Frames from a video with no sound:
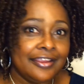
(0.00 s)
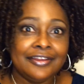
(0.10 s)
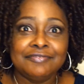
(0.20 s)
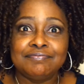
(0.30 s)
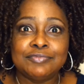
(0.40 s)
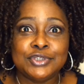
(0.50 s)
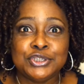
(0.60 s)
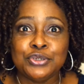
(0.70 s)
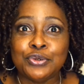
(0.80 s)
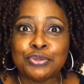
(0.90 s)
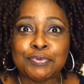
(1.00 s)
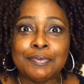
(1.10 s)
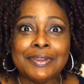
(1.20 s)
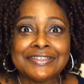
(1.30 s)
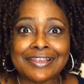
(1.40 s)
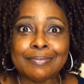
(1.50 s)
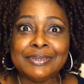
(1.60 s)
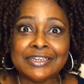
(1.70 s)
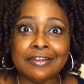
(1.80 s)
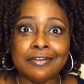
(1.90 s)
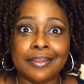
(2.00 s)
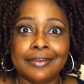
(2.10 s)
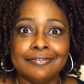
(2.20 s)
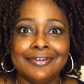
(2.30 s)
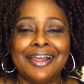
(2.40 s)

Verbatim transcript: in two or three weeks, I'll be done.